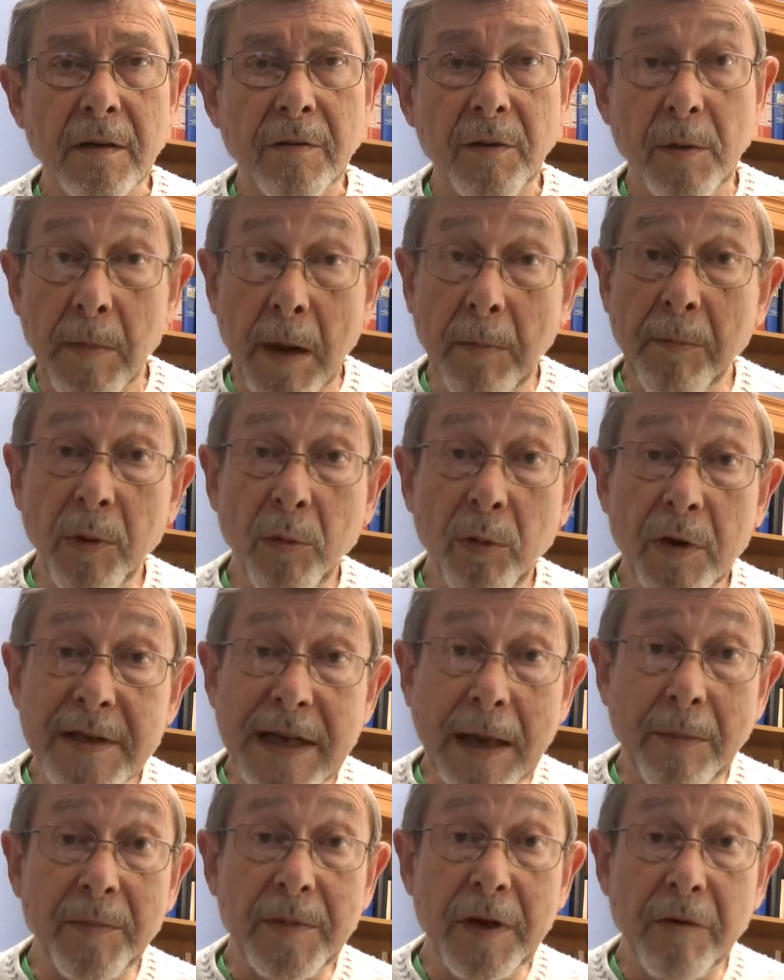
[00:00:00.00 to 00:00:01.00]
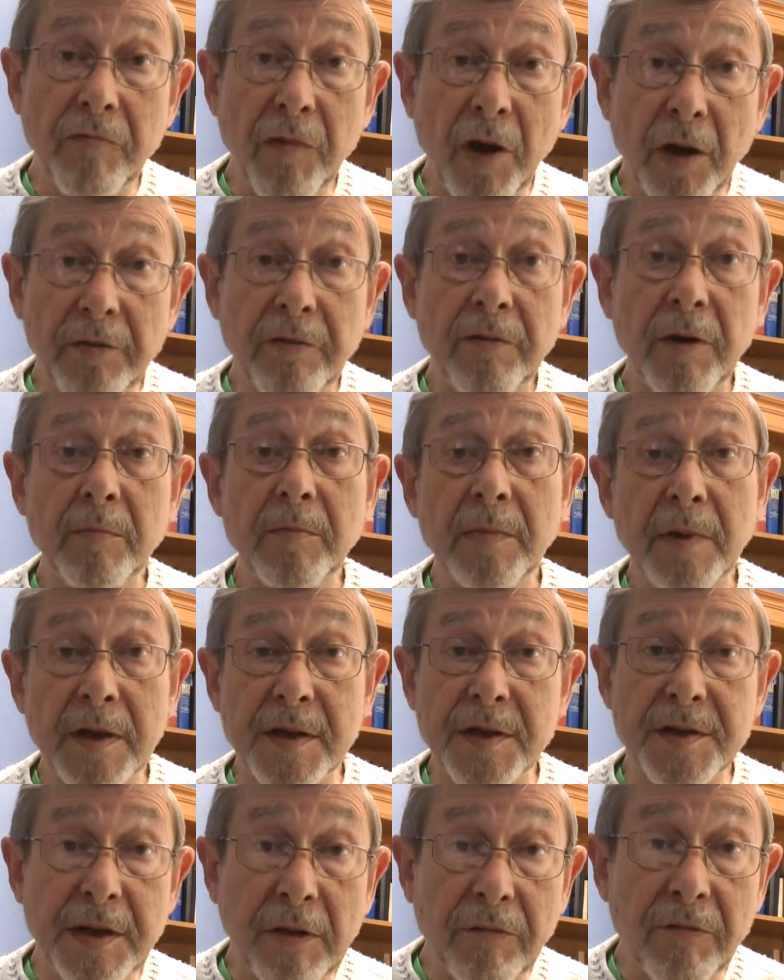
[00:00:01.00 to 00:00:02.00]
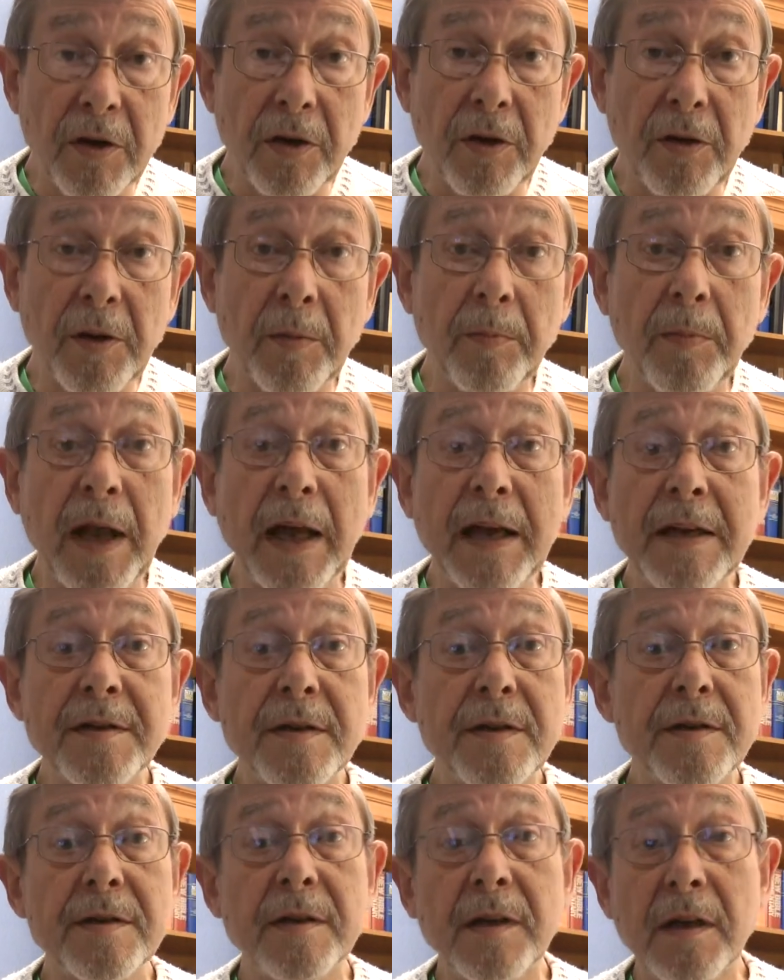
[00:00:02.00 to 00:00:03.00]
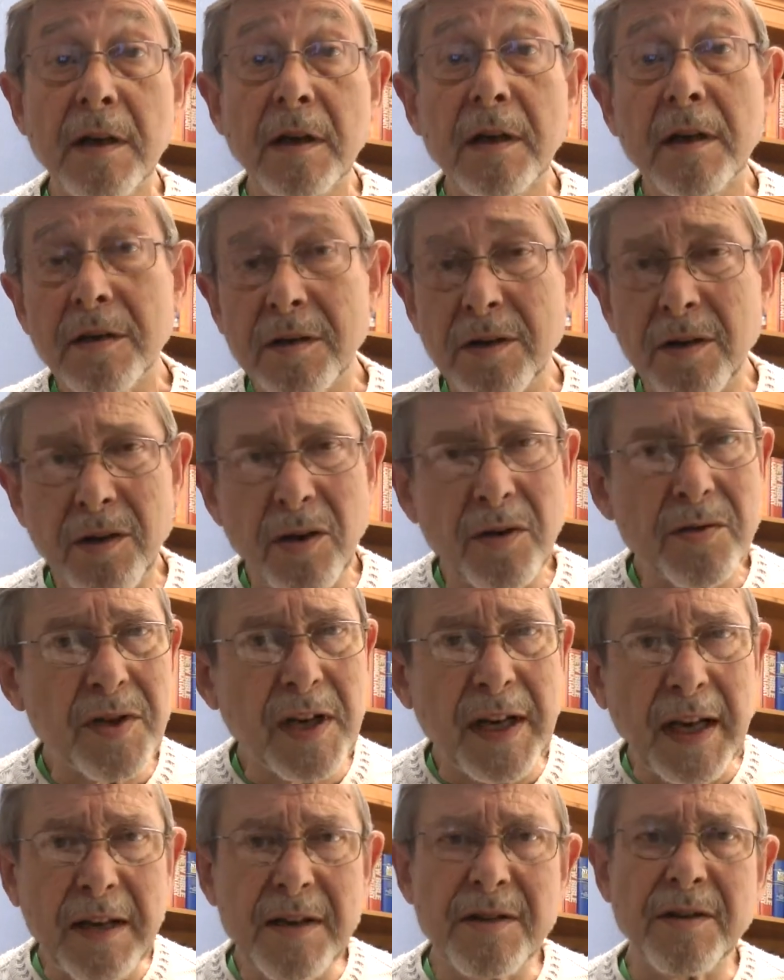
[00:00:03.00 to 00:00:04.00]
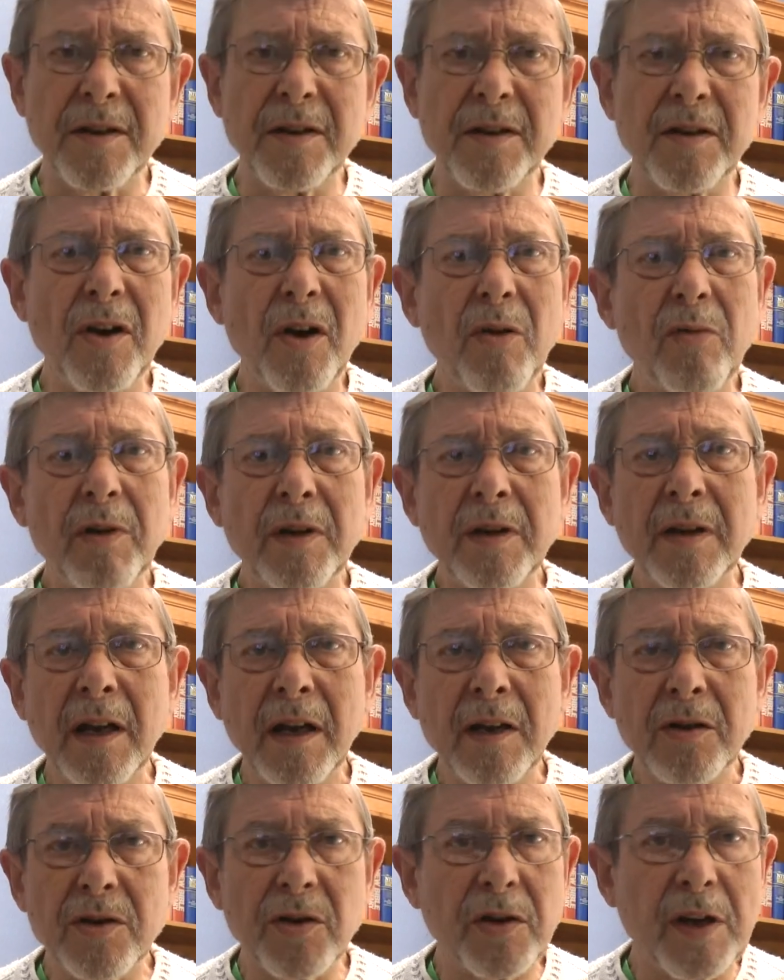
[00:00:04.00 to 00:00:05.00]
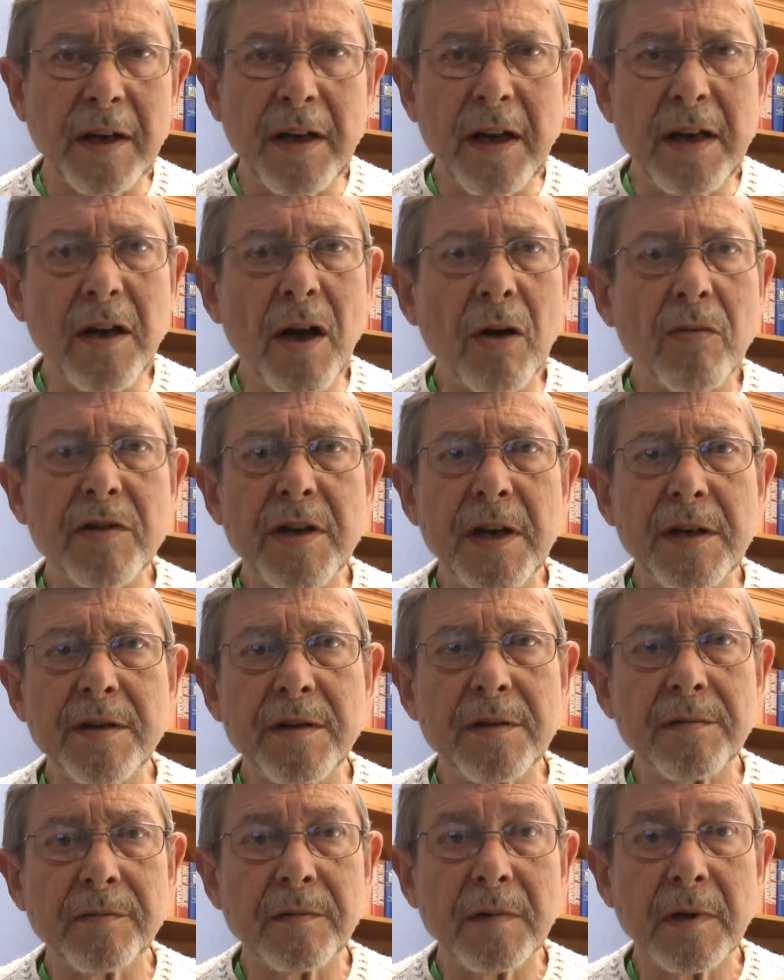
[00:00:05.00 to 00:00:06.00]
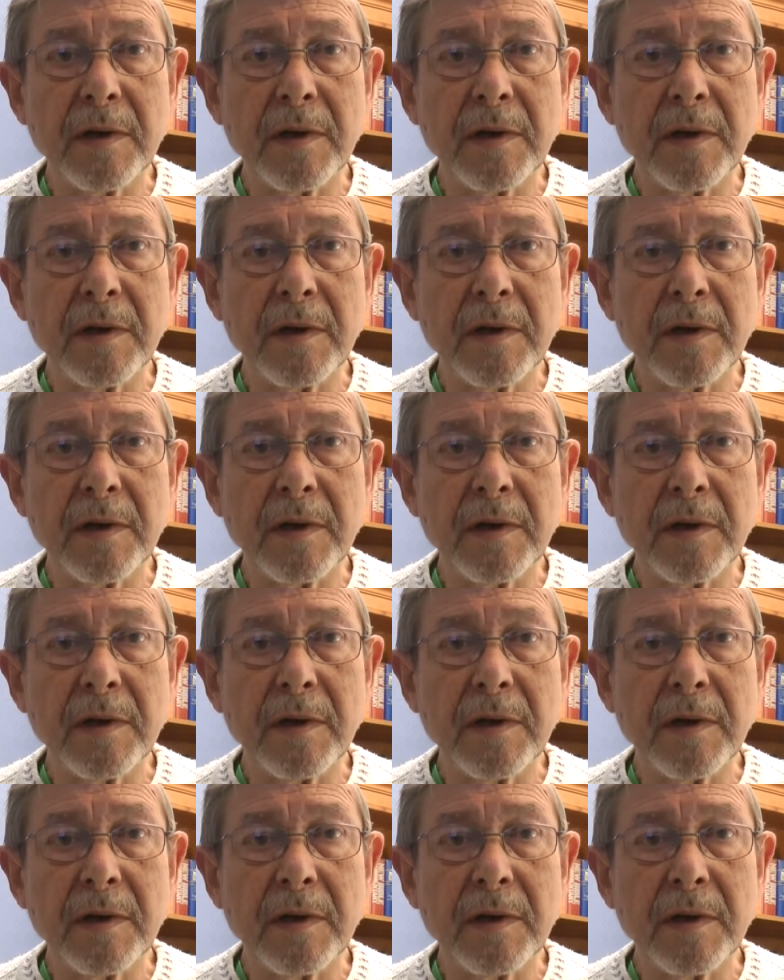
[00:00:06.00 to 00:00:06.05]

Remember what happened in Rotherham and several other places to those kids and no one took any notice?